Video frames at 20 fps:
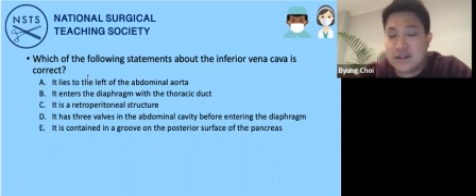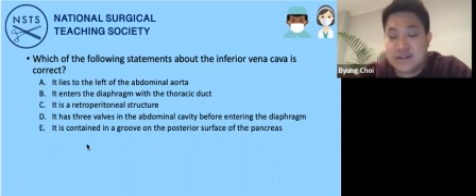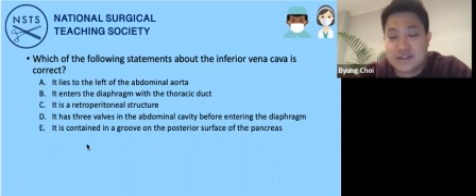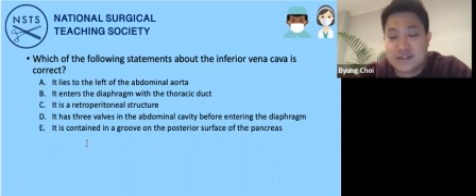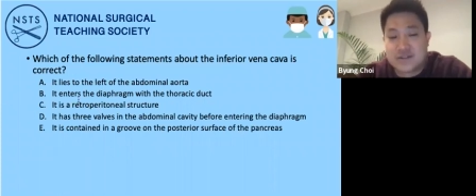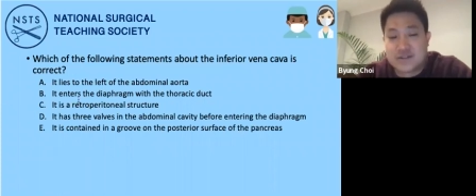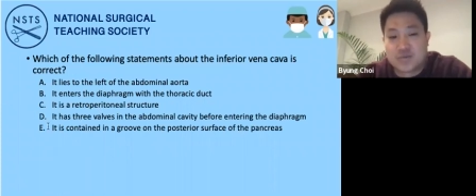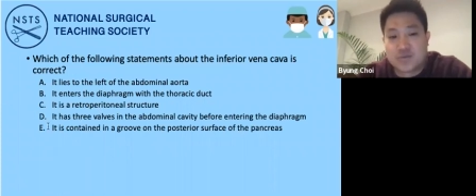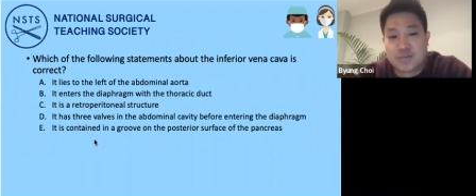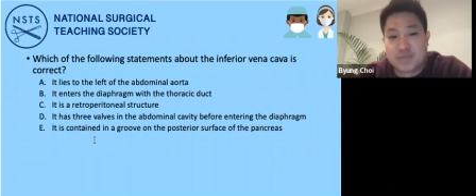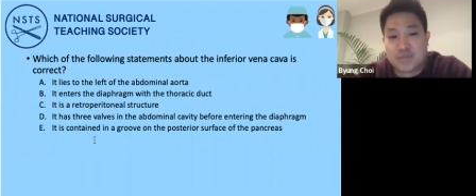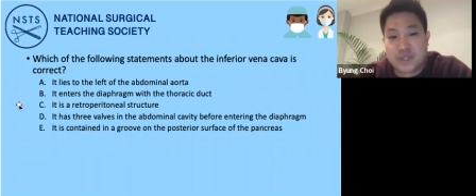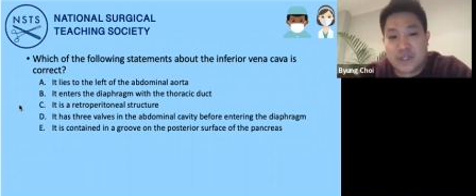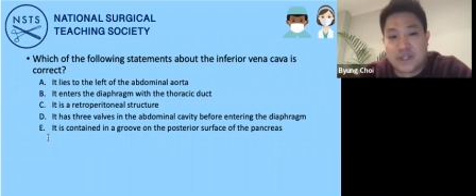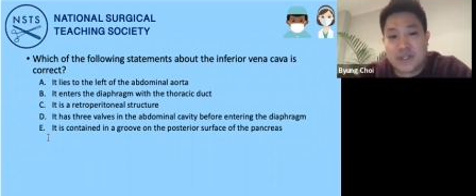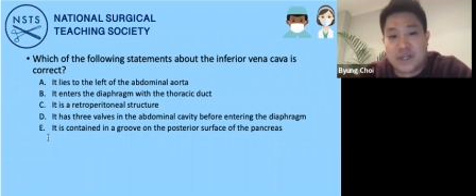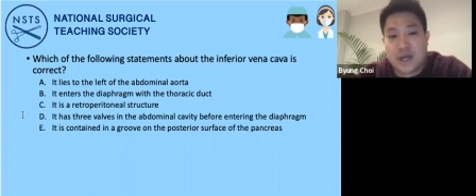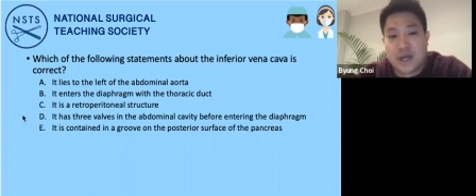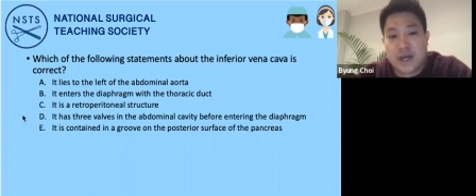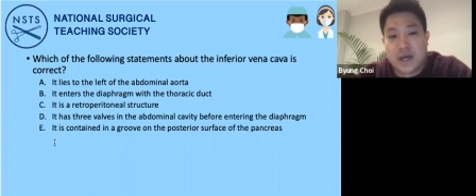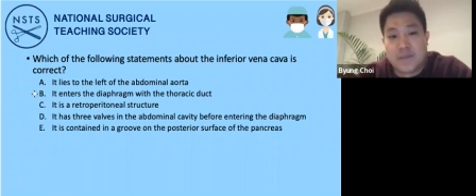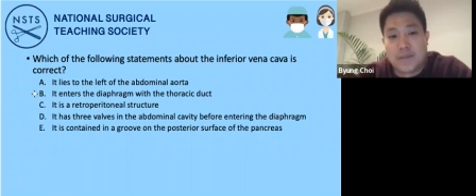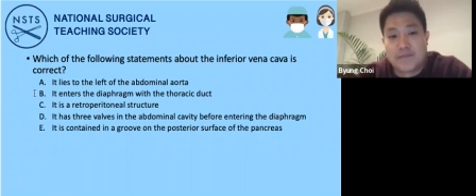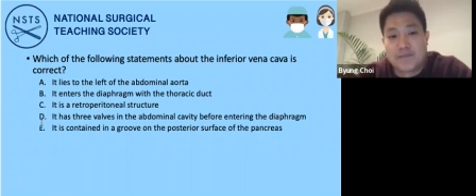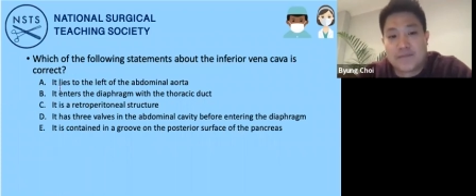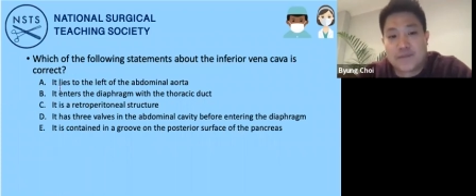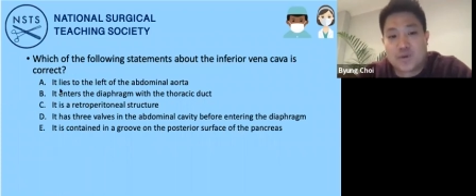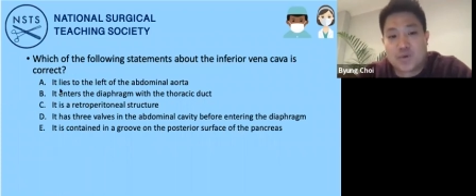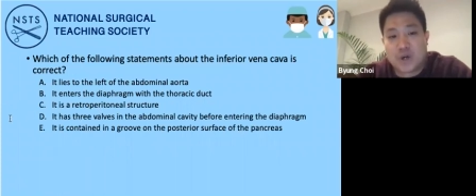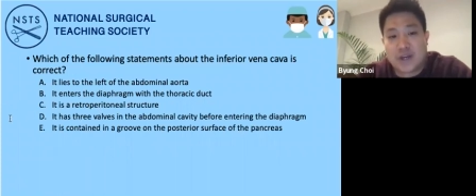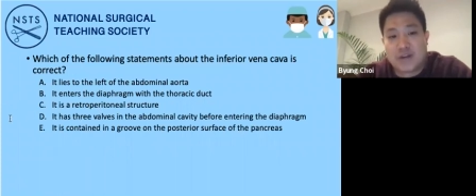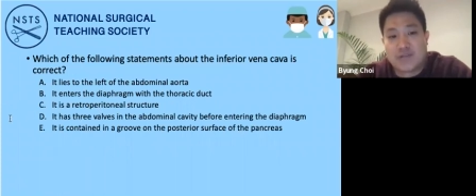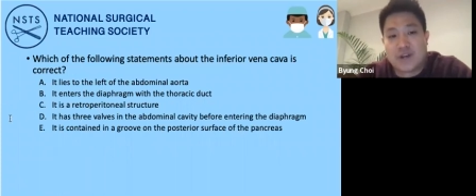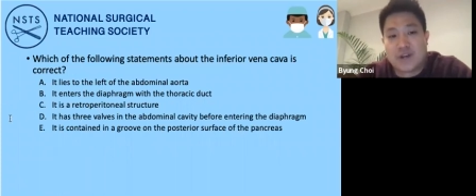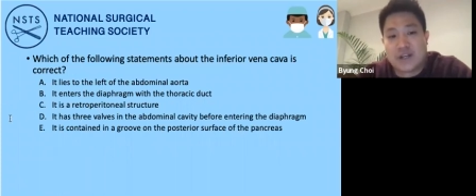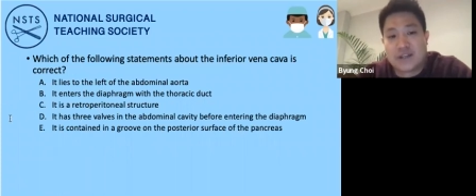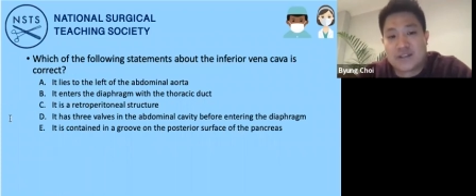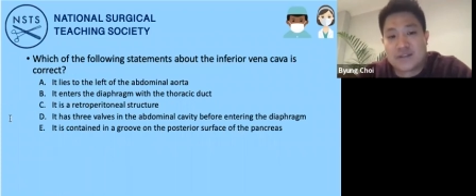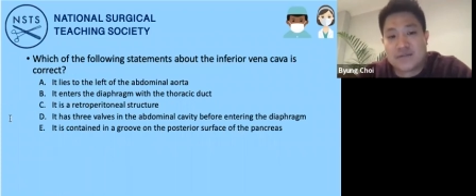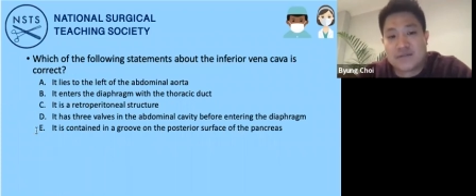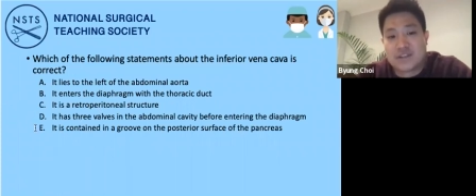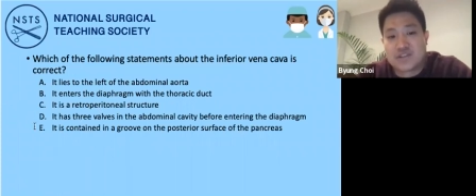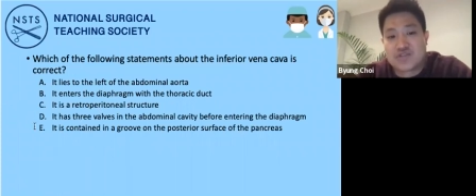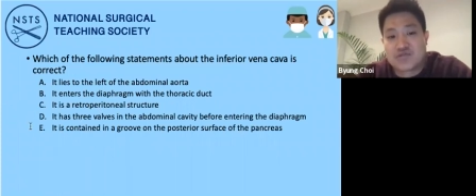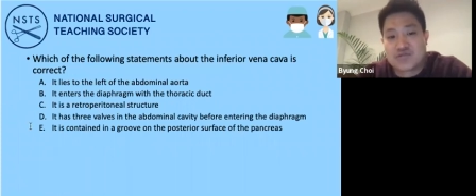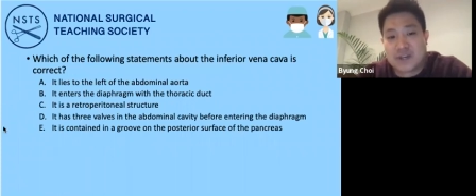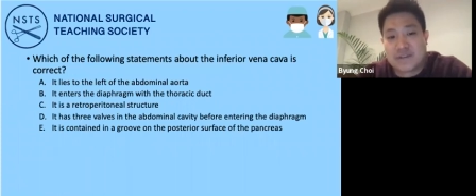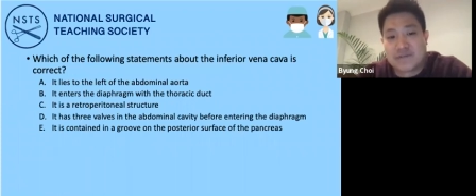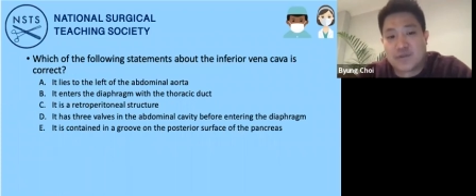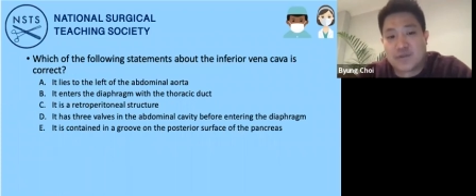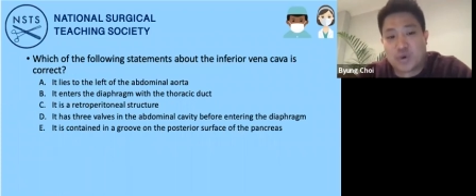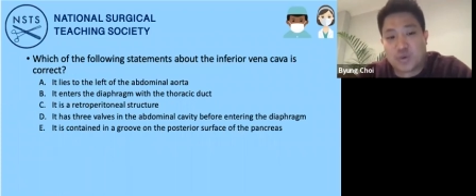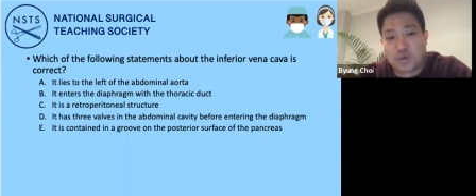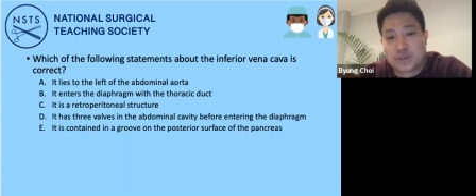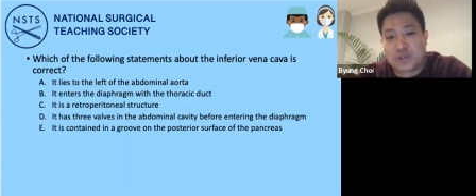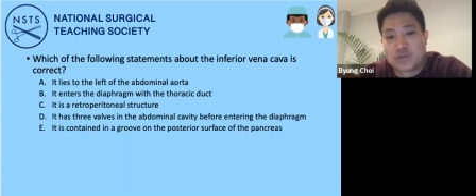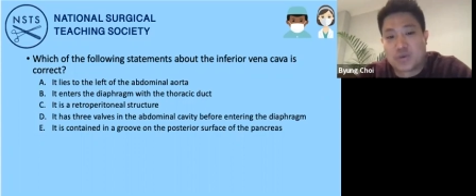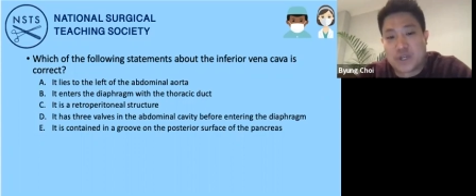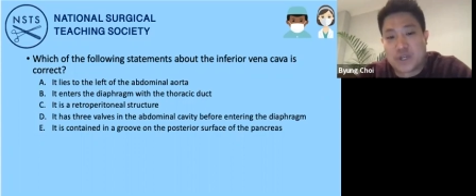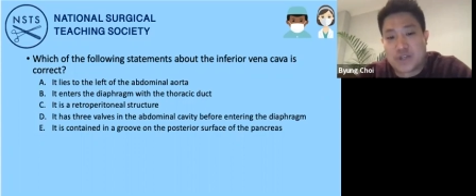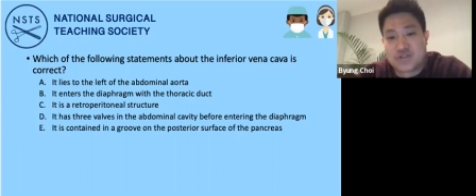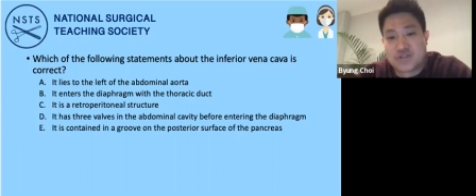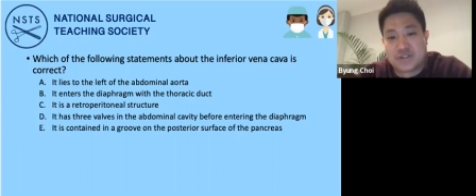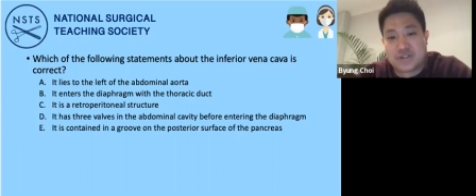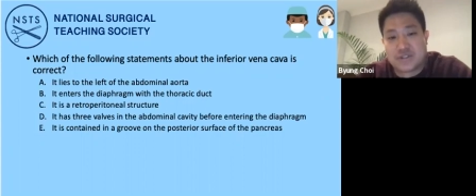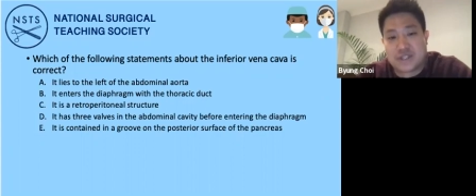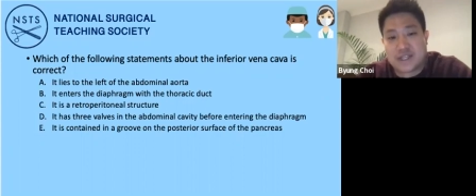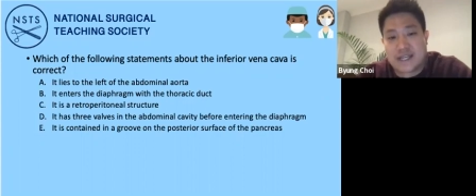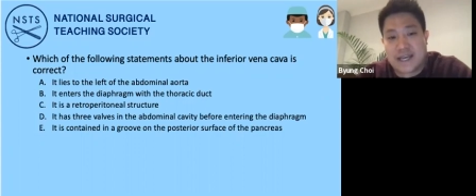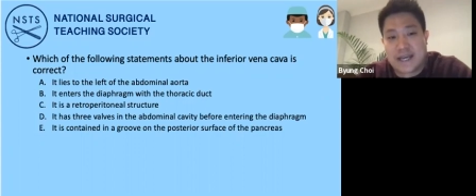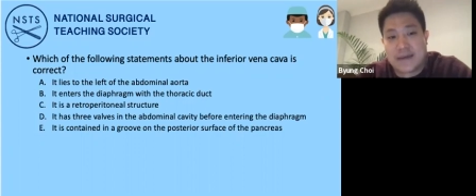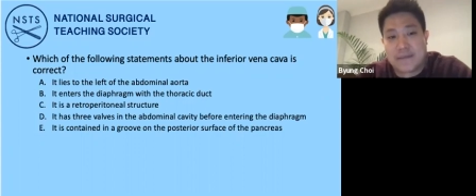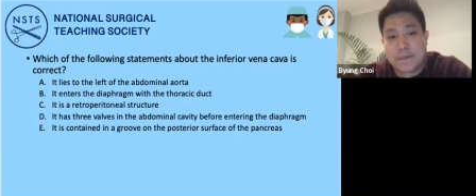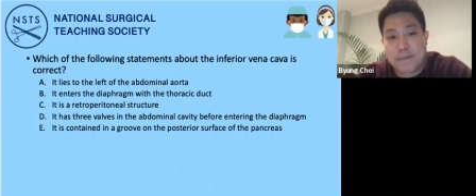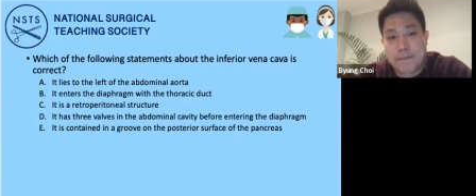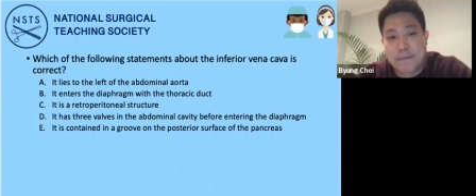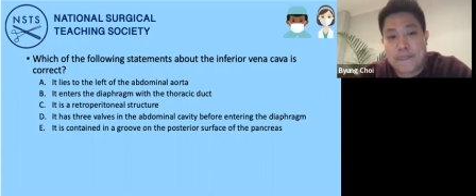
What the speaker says: this would be quite a relatively straightforward question to get.